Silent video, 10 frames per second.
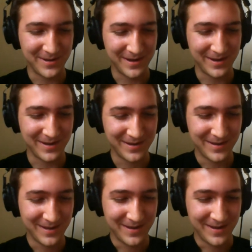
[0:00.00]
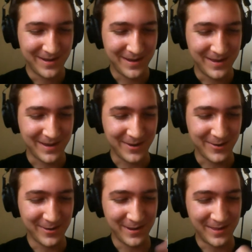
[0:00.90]
Like, I think
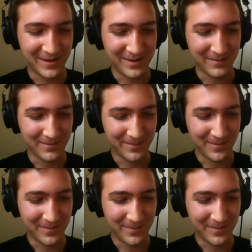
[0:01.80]
only the